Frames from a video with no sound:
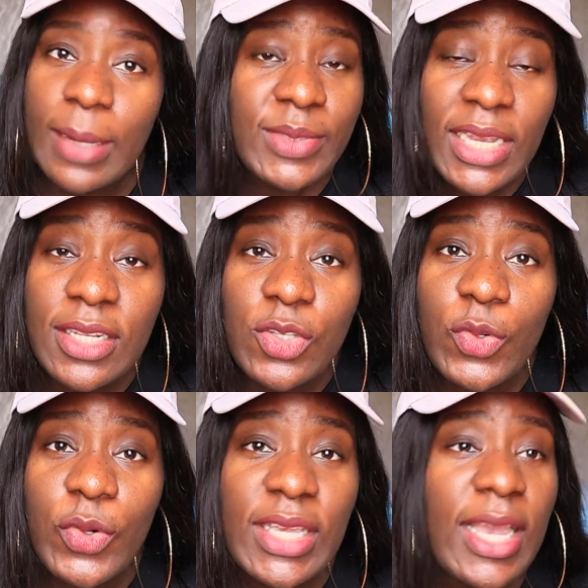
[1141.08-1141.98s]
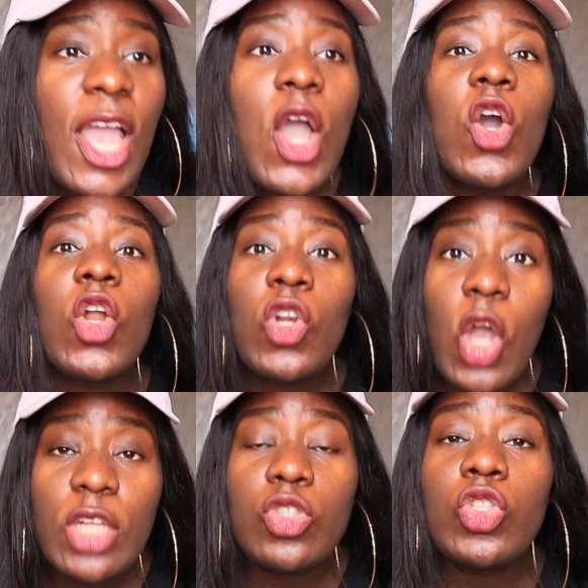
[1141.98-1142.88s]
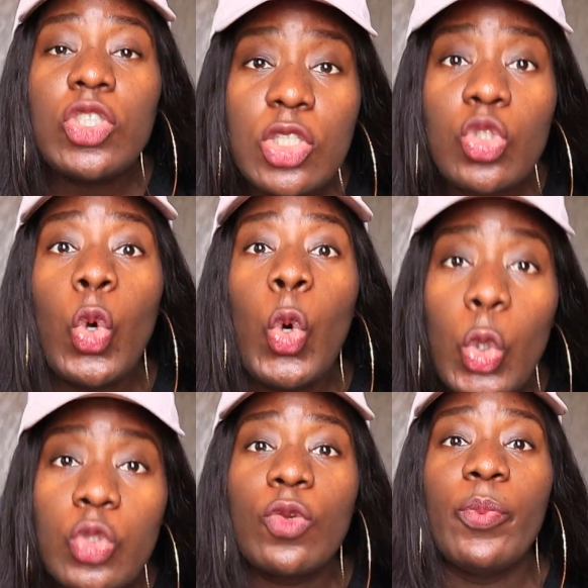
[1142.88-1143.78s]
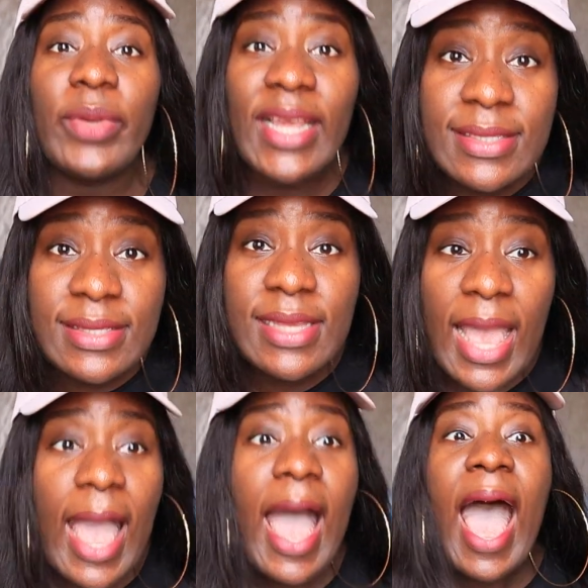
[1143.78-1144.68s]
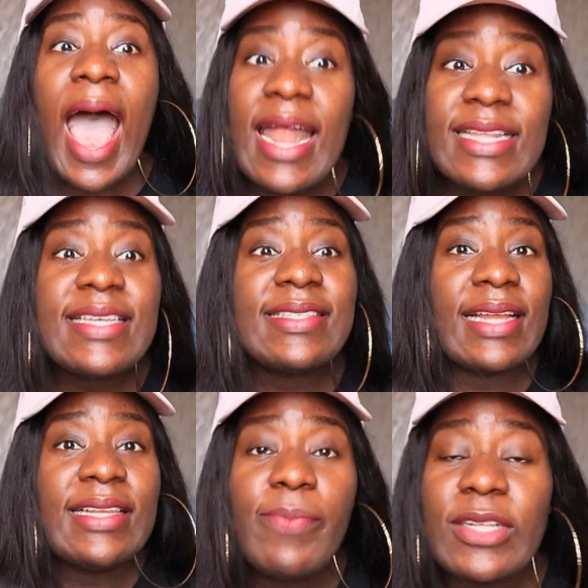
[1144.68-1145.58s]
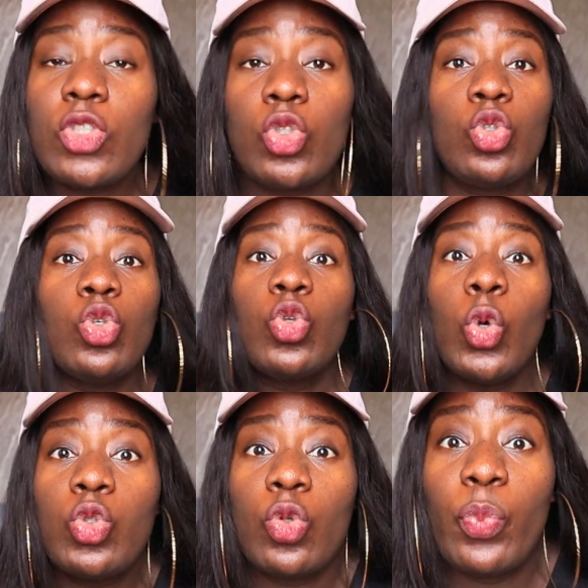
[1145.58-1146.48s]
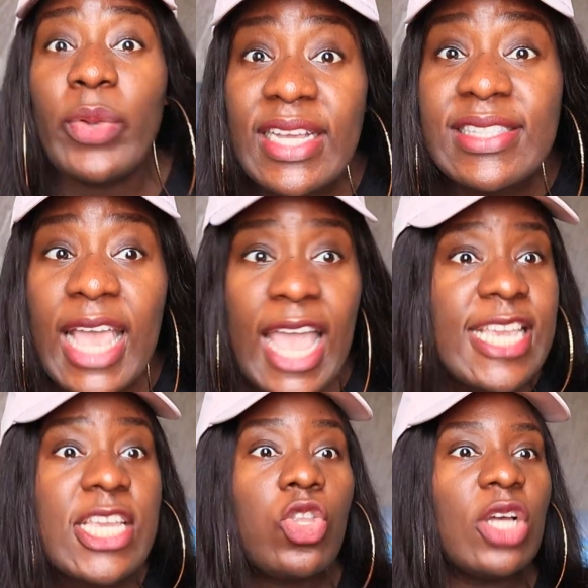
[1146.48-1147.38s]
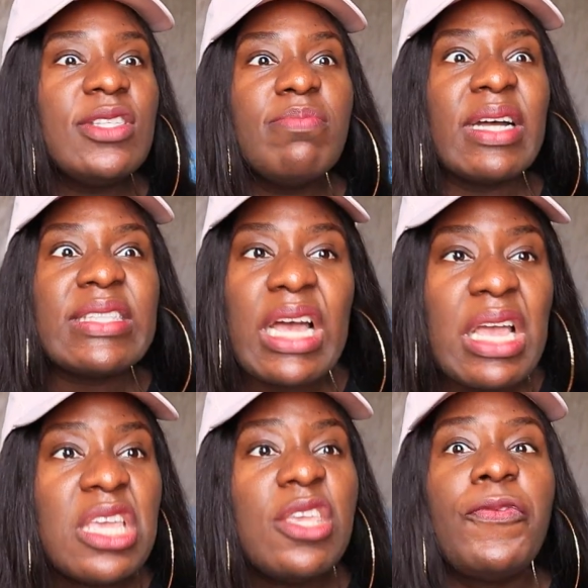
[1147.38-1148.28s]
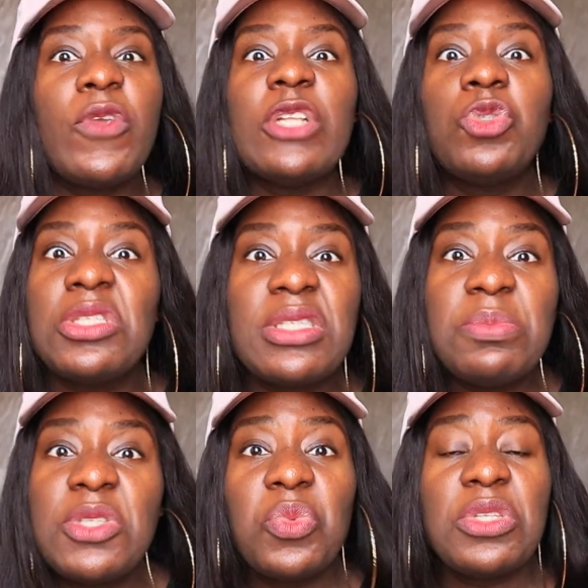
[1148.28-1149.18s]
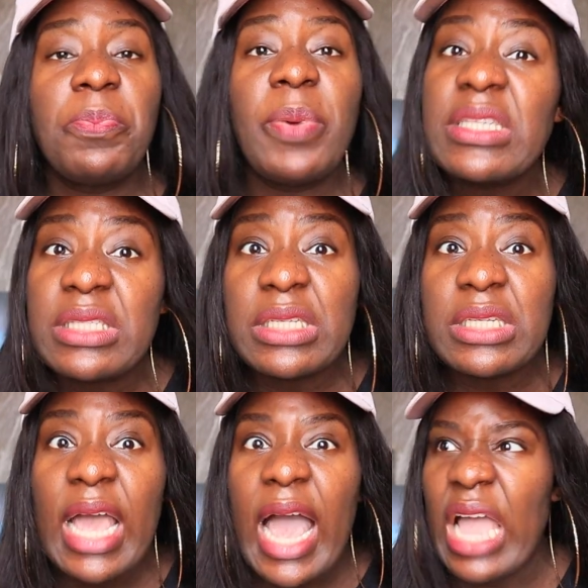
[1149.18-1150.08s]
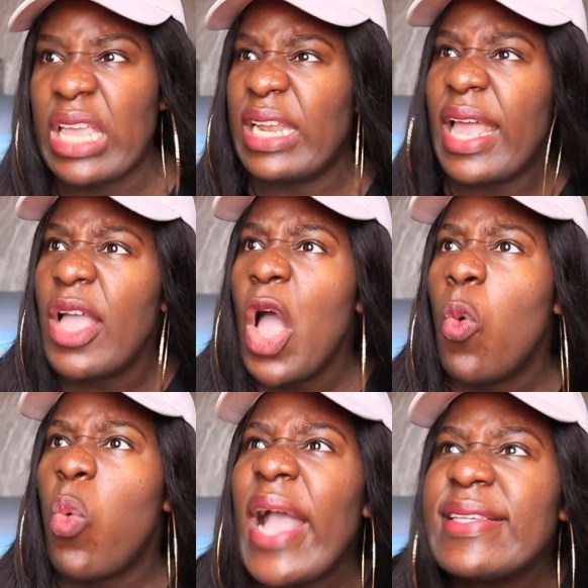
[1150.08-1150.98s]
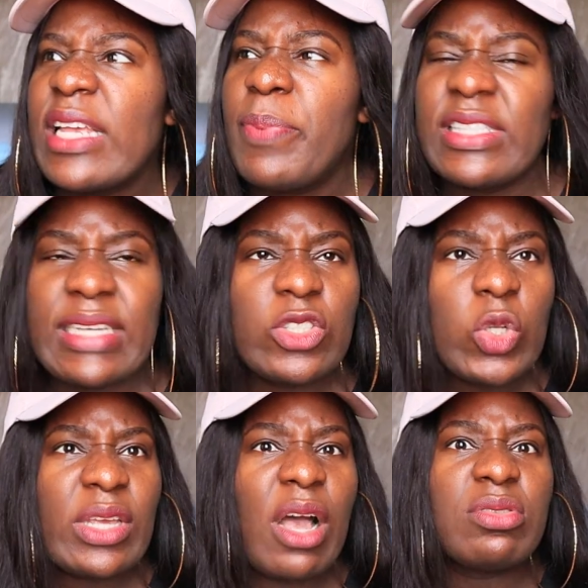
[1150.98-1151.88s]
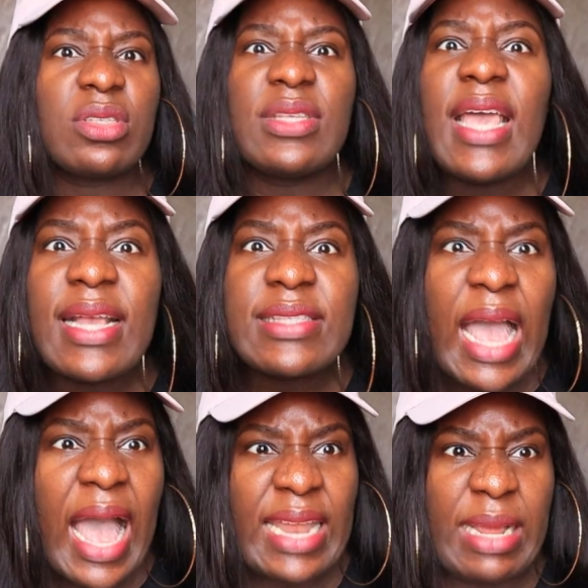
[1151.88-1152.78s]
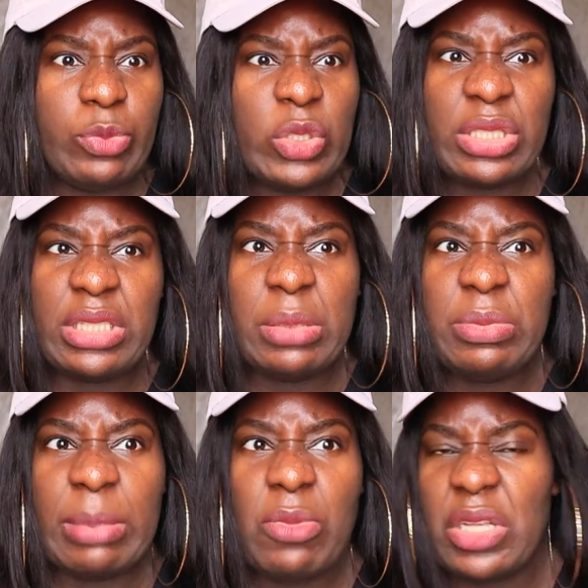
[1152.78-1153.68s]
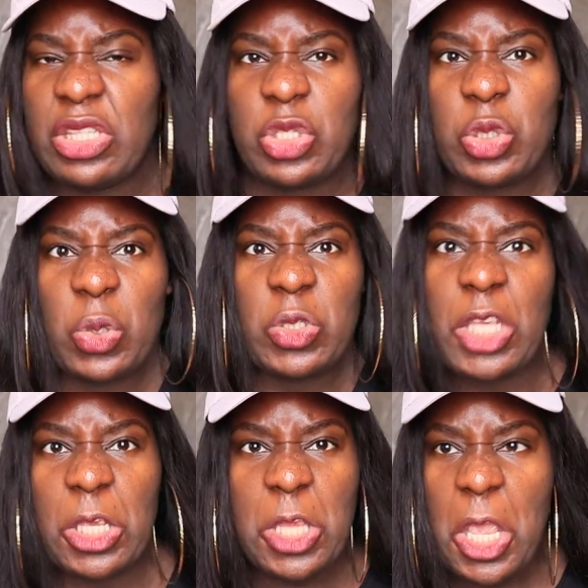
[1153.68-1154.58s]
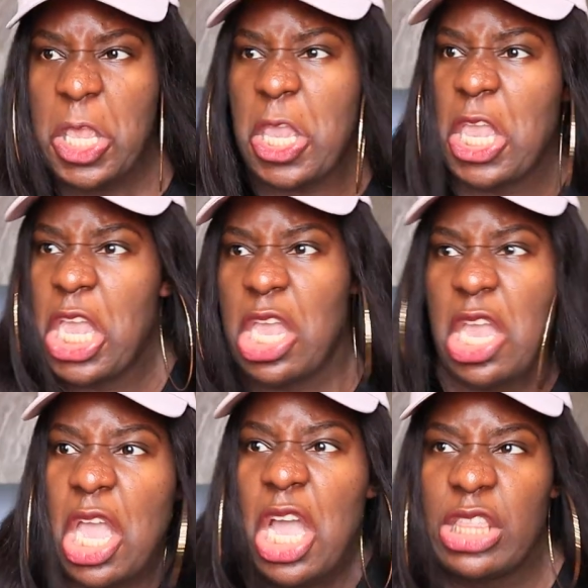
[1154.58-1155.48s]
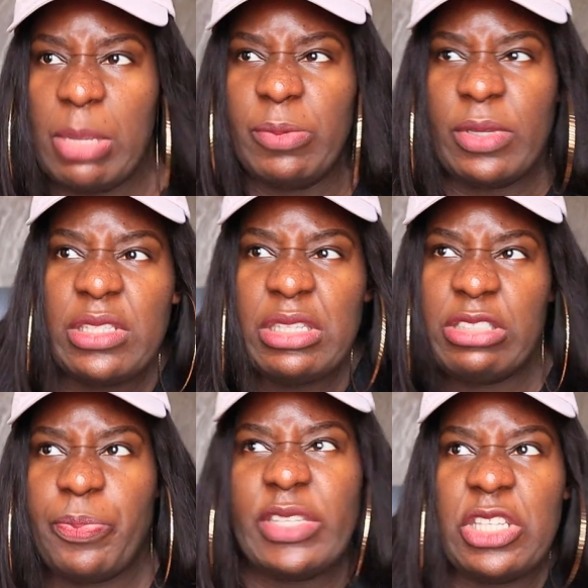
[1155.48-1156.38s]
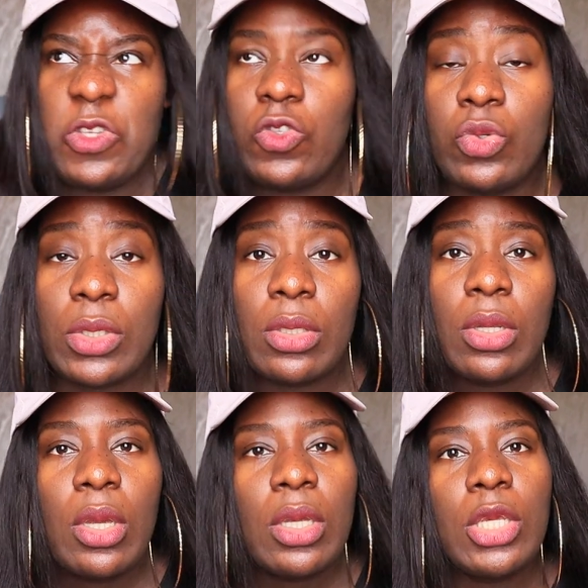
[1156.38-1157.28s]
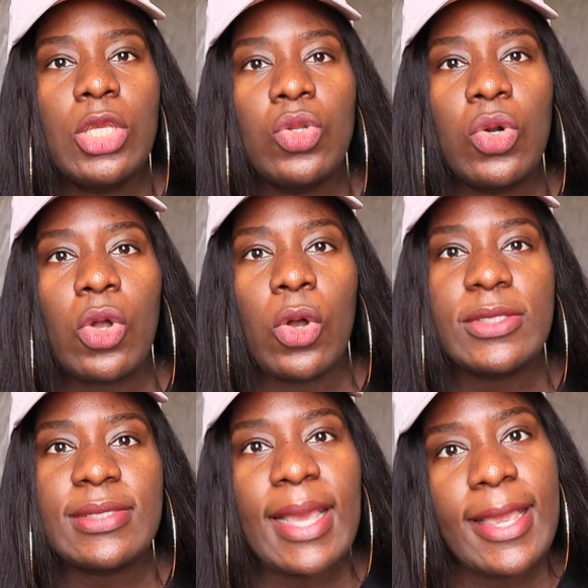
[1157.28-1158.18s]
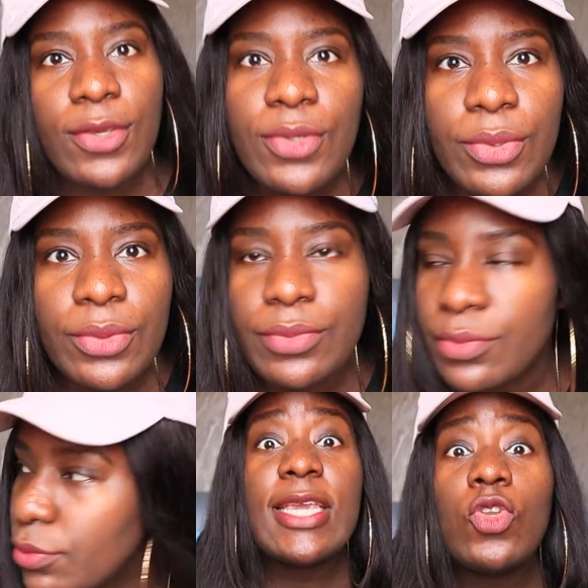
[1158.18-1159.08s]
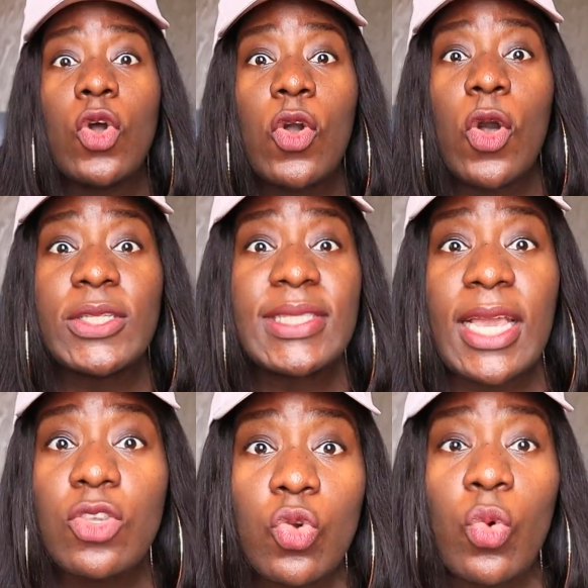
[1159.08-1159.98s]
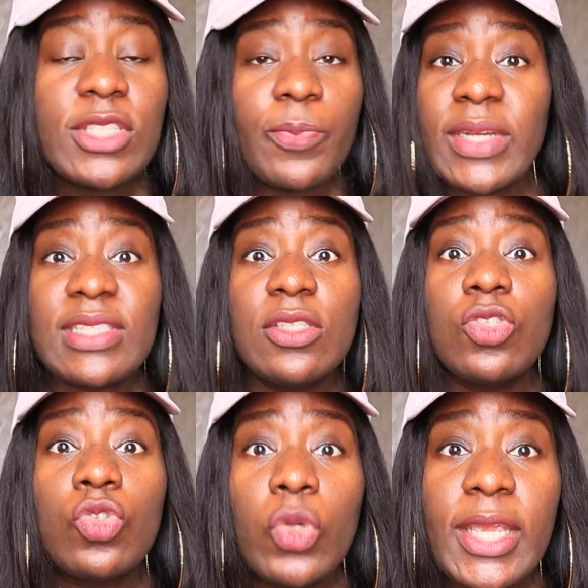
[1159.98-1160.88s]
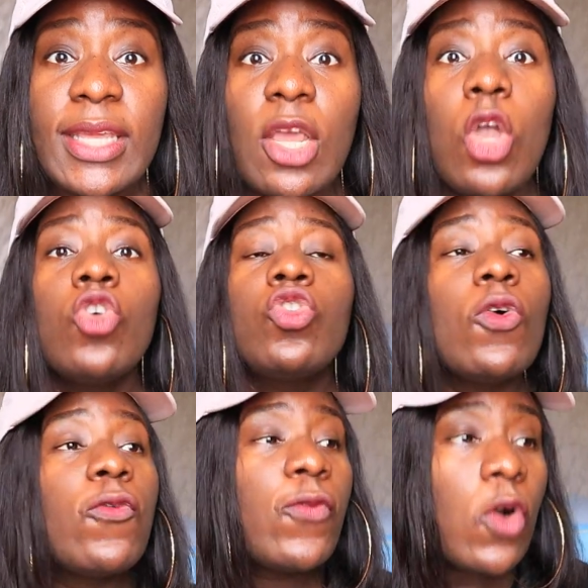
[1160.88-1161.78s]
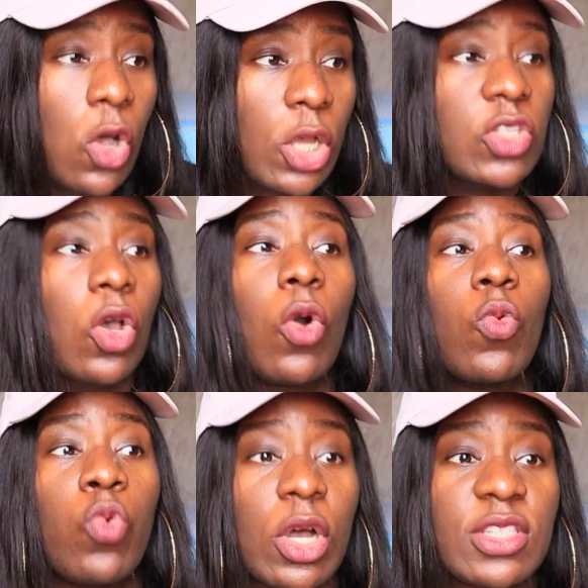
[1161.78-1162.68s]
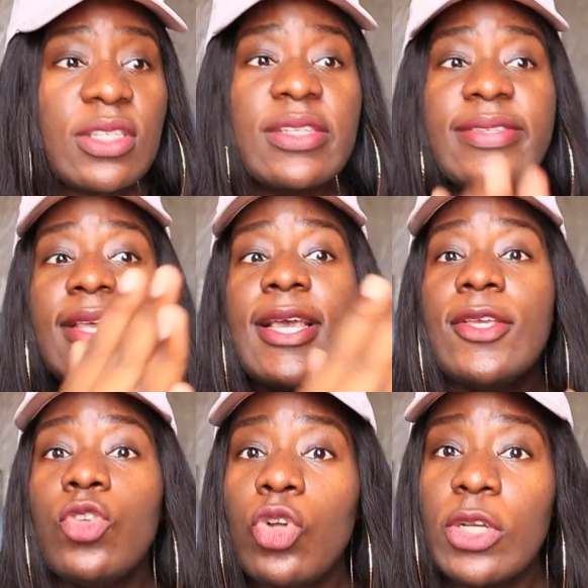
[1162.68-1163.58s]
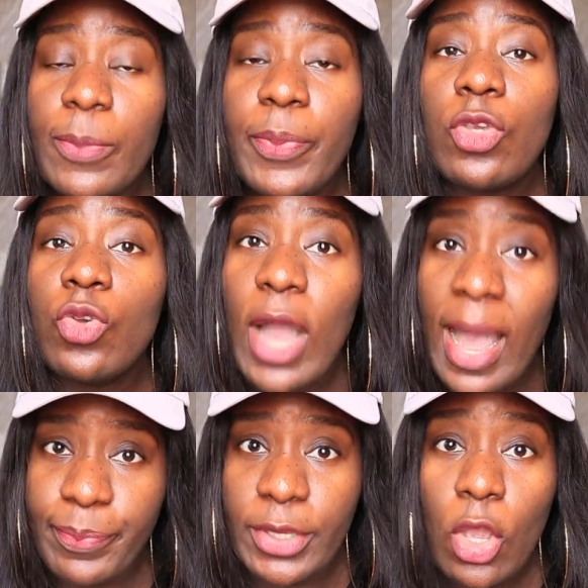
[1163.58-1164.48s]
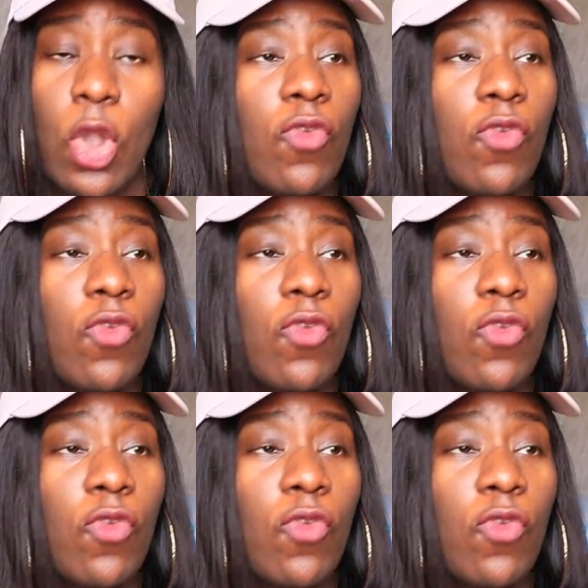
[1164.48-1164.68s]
I'm telling you, okay? God chooses who to bless, and he is at liberty to choose who to bless. It doesn't matter if you are doing the same thing with the person, and you're like, why is that person getting all kinds of success, and I'm doing the same thing, I'm not getting the success. There must be something else the person is doing. It no concern you. It no concern you what the person is doing, so focus on what is, you know, keeping you happy.